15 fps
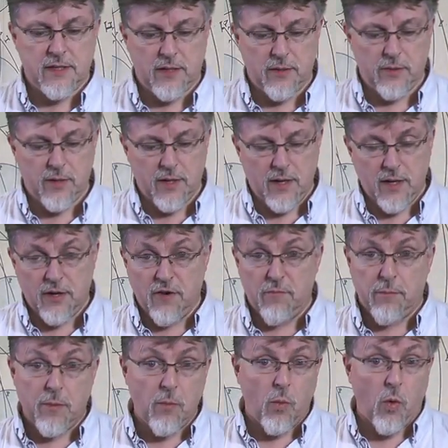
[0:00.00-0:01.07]
So
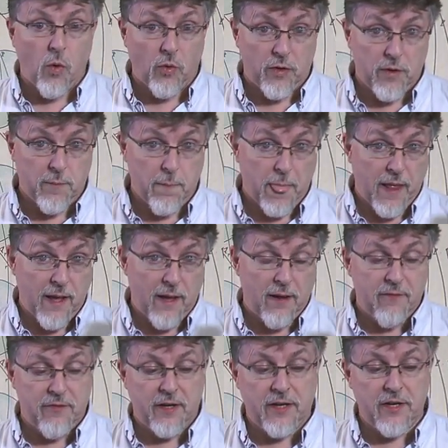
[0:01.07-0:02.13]
you've been warned.
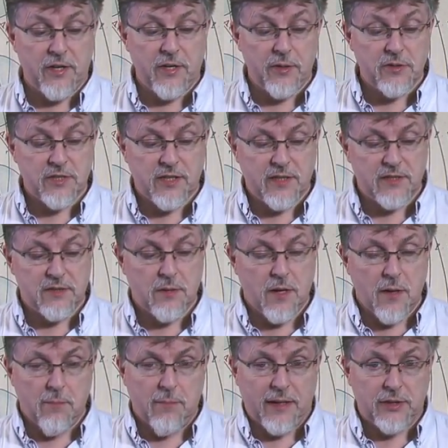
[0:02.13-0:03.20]
Uh, if you're going to use this,
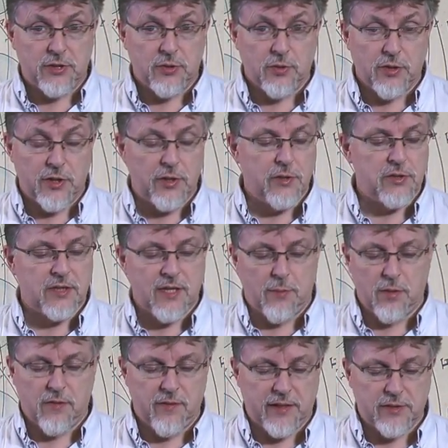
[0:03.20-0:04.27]
make sure you use a
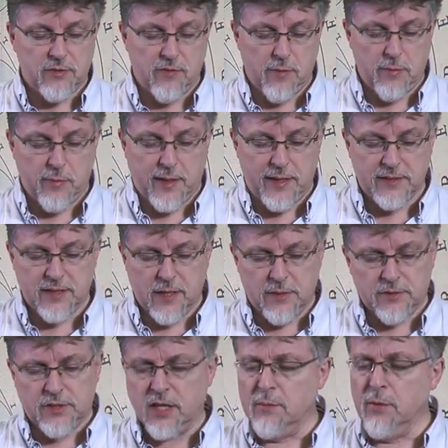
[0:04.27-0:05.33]
couple of extra rubber bands. I'm
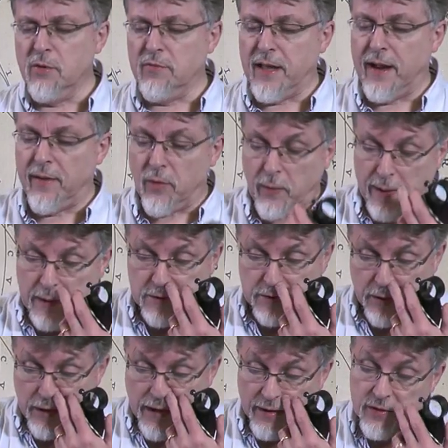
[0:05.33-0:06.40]
just going to move it out of the way and
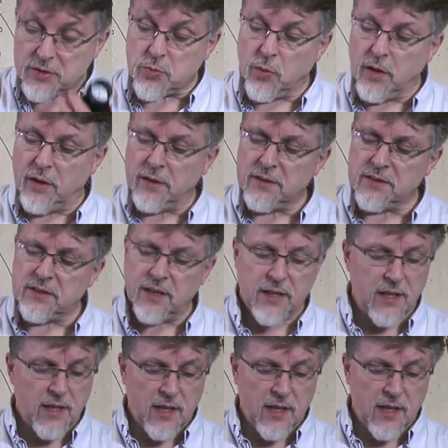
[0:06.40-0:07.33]
show you how this works.